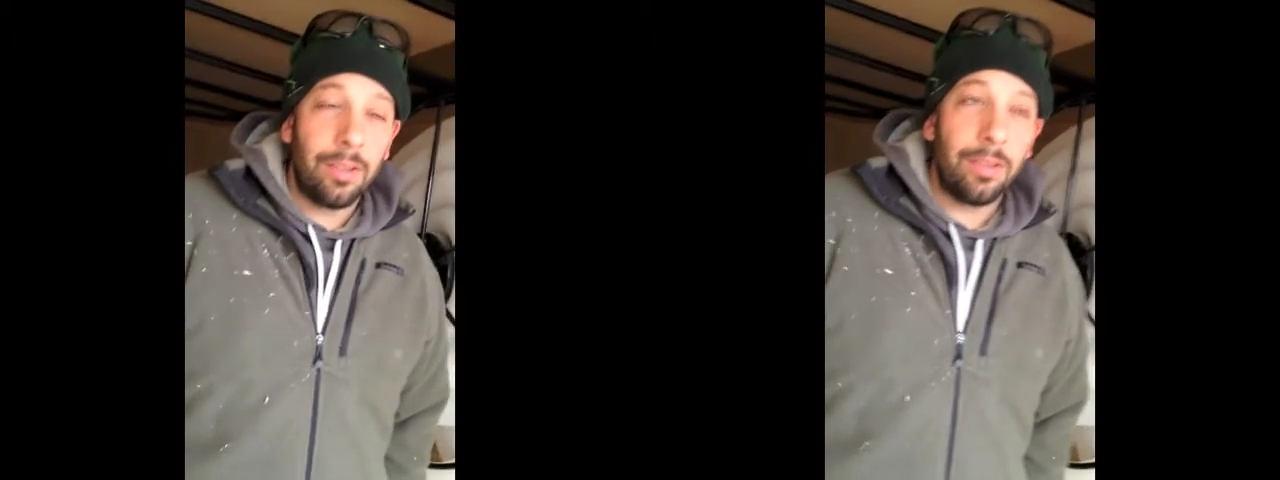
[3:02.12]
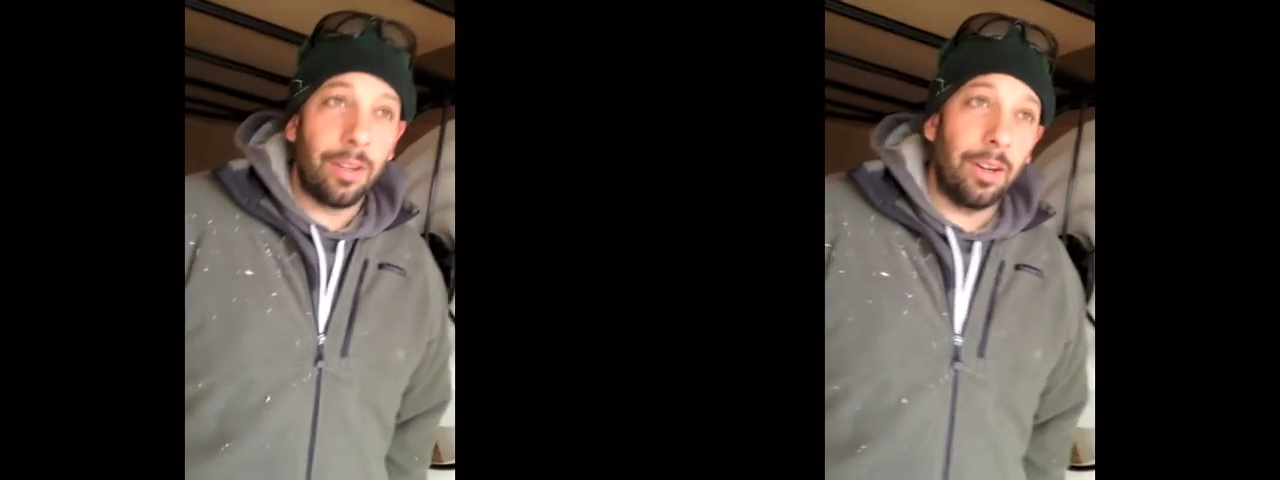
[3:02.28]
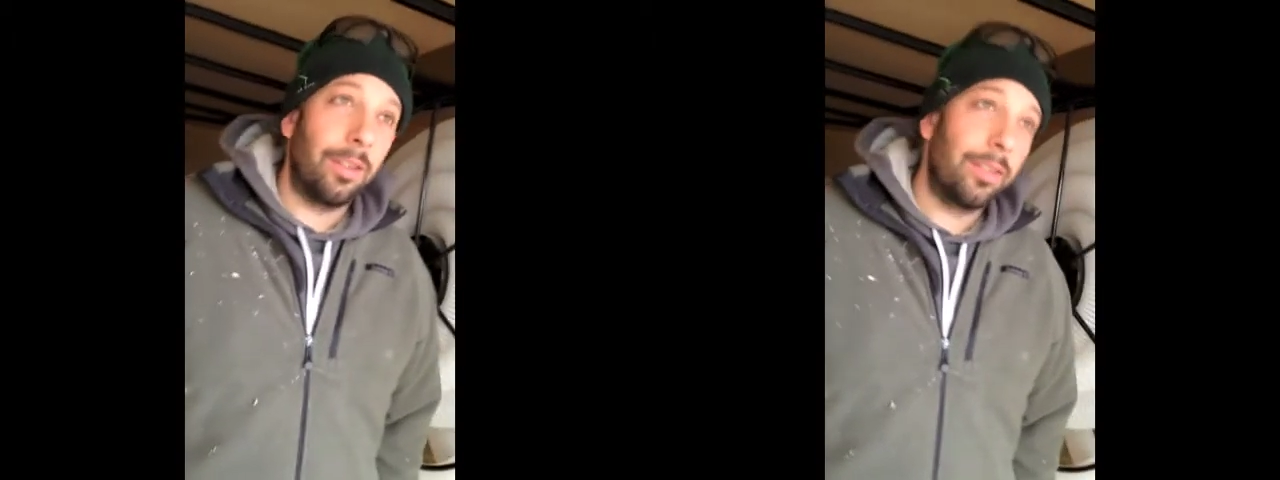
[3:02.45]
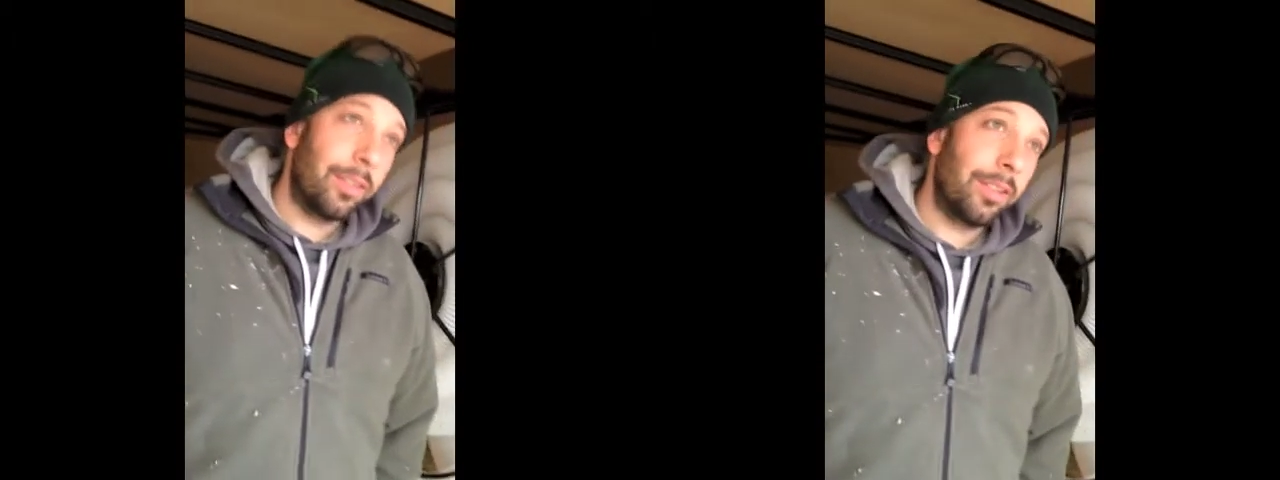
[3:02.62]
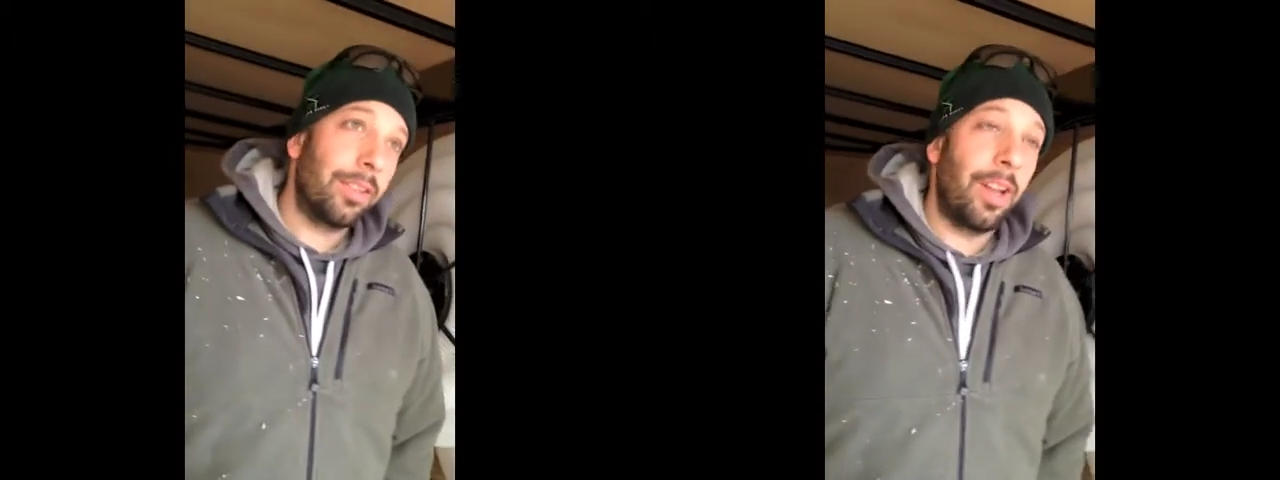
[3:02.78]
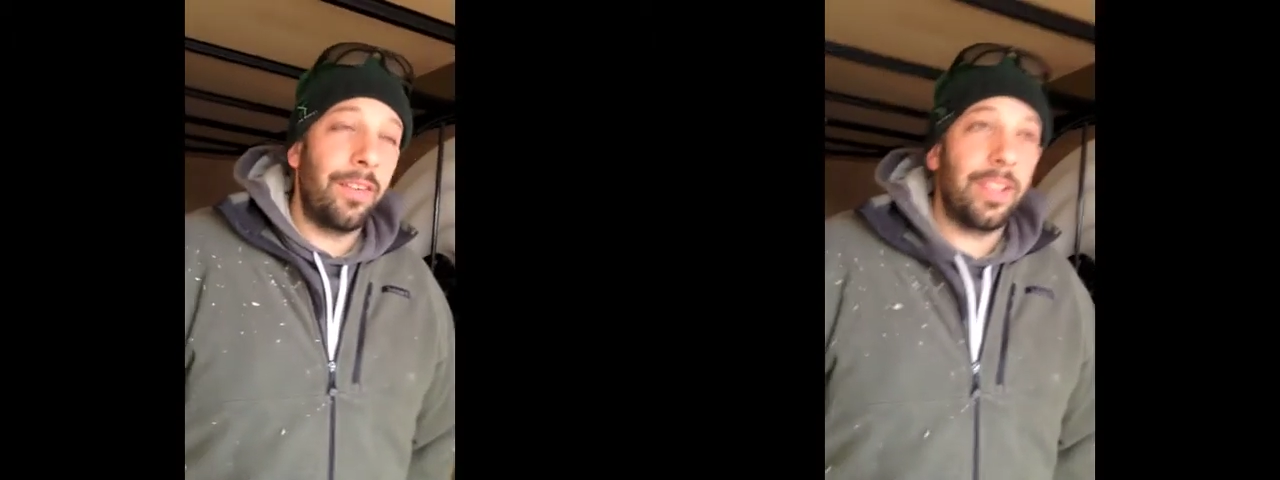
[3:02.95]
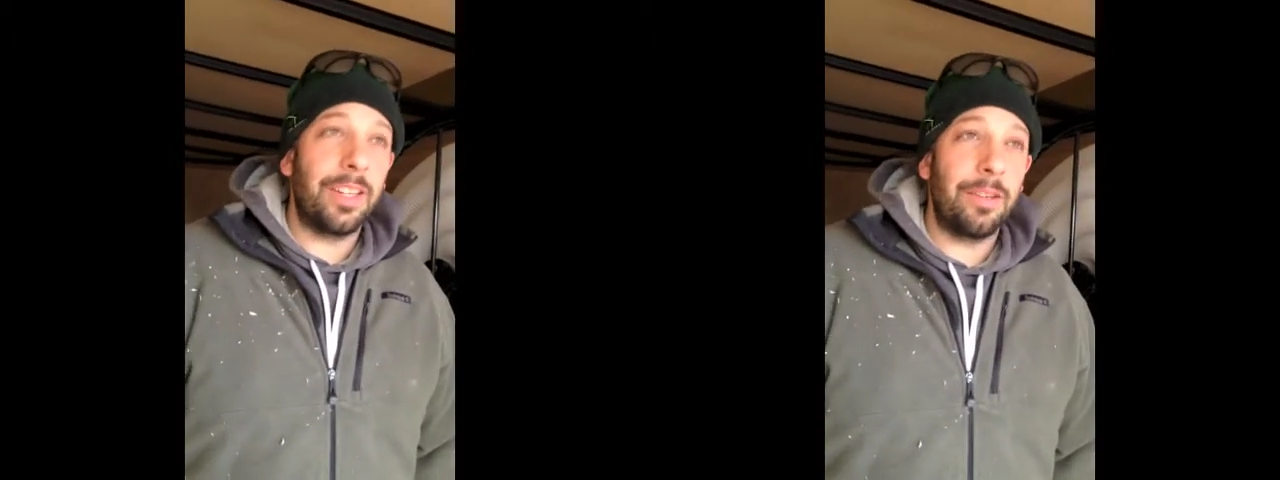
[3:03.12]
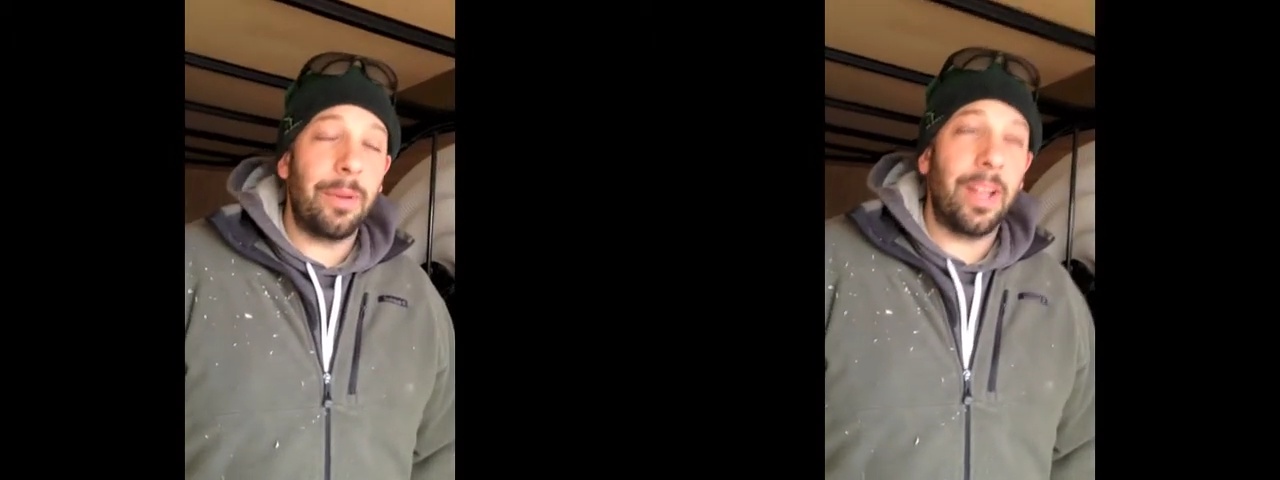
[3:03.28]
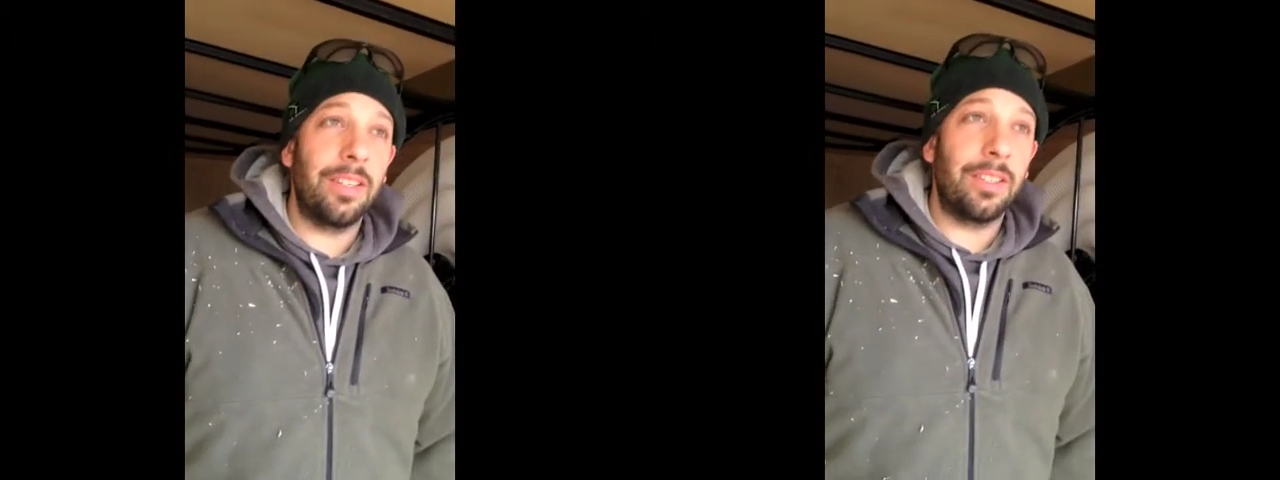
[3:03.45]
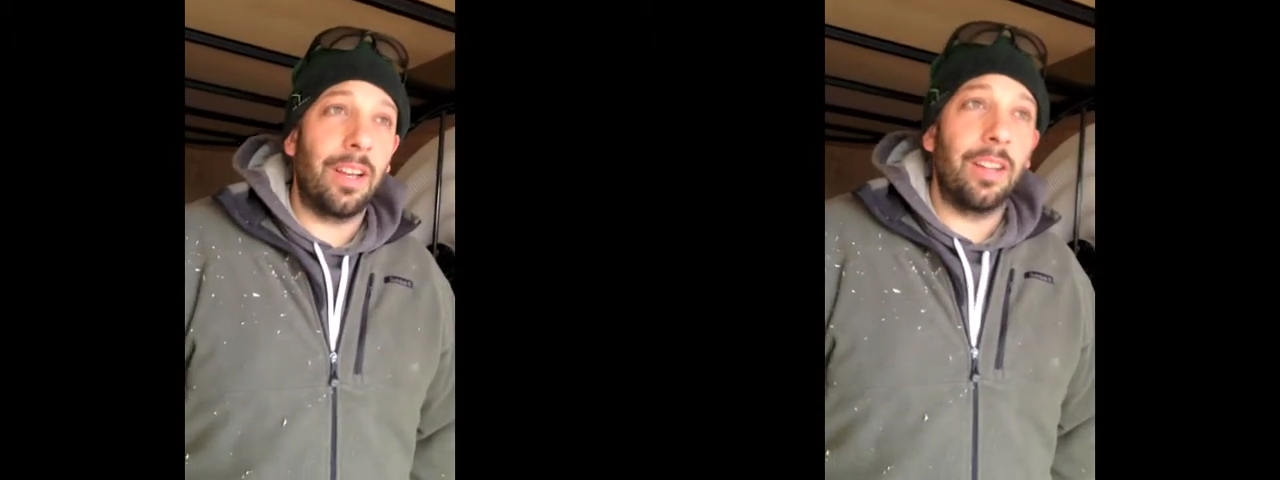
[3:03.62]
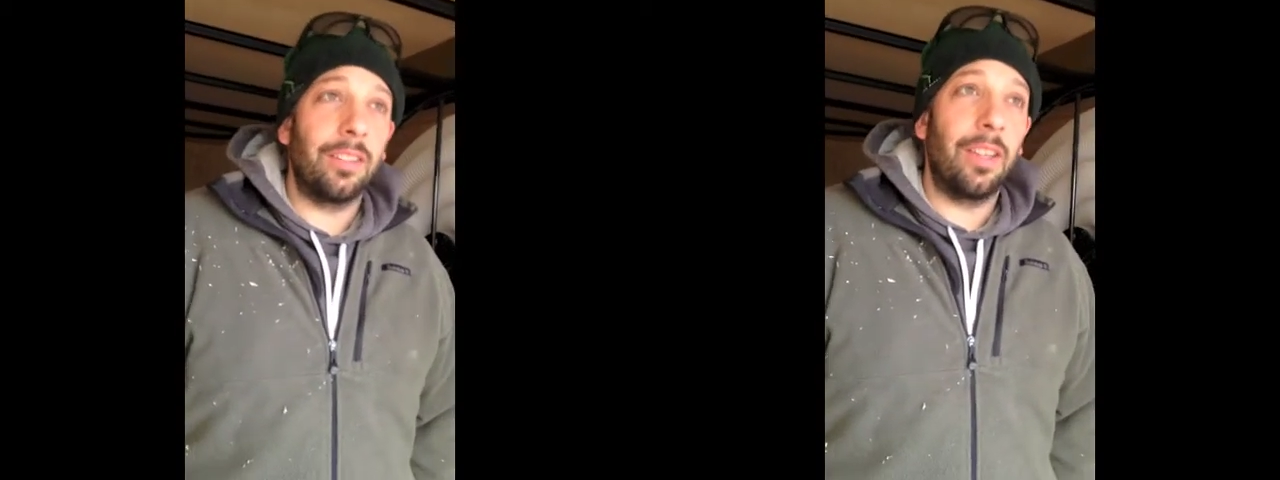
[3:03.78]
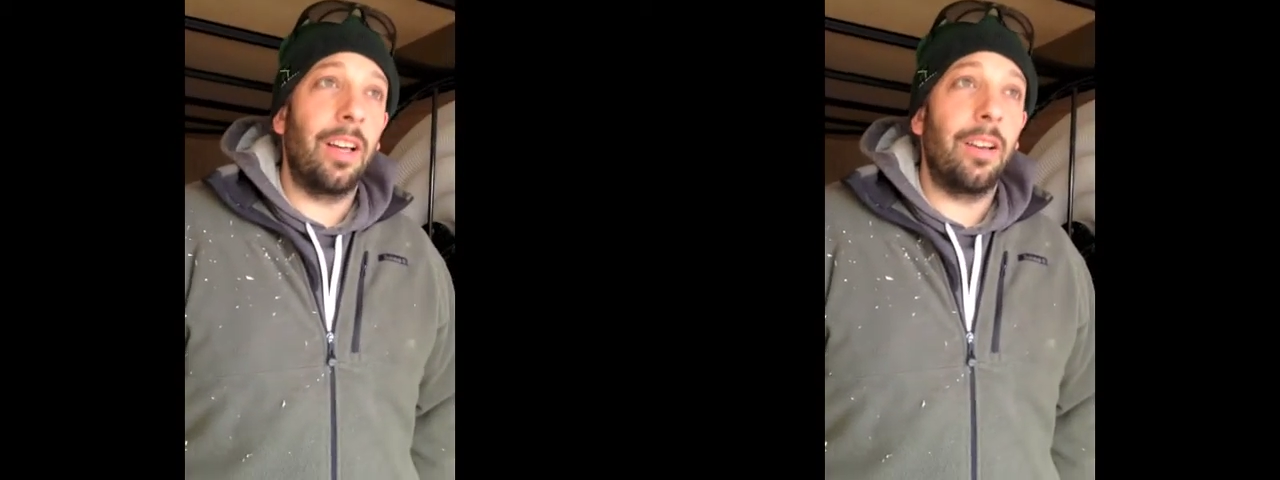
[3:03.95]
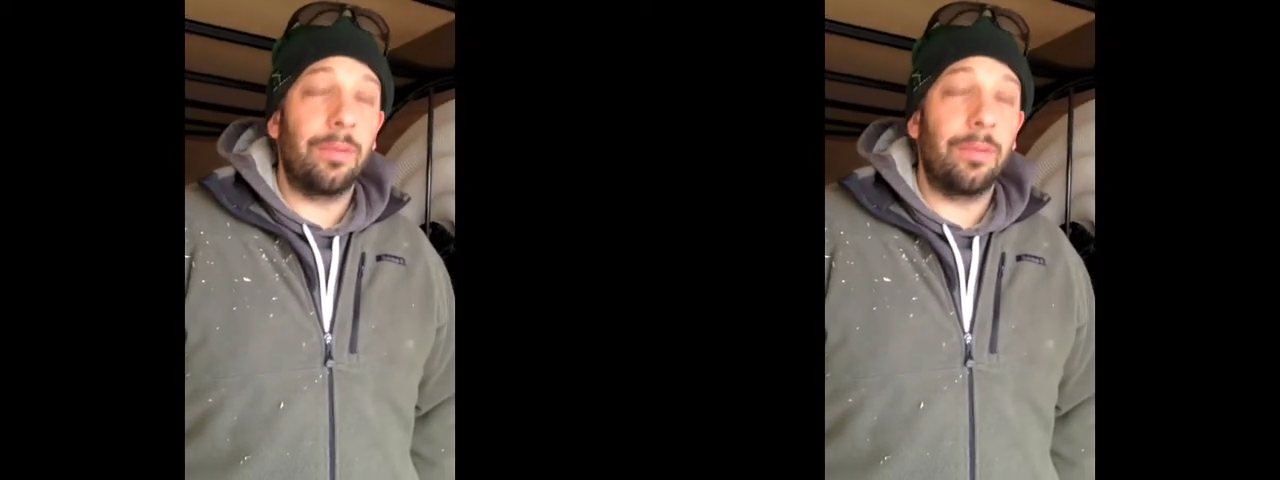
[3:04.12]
So everything depends on